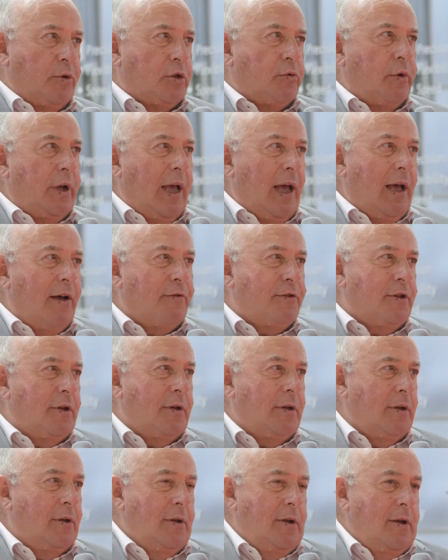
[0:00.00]
Because we have
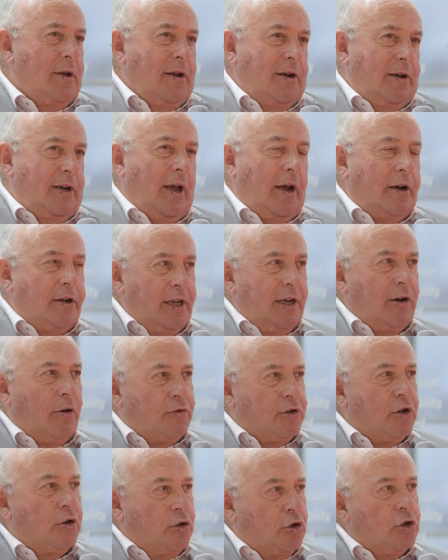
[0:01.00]
the idea
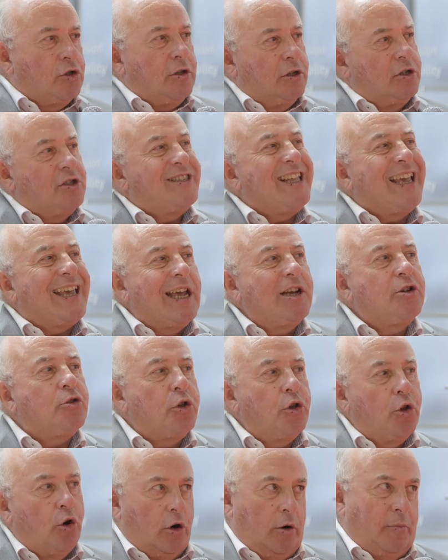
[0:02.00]
of just sticking
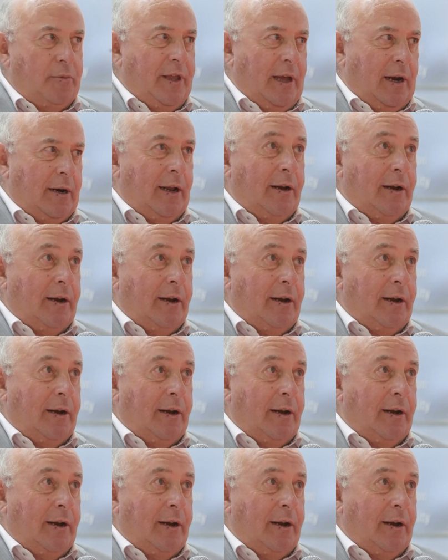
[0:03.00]
to Europe there.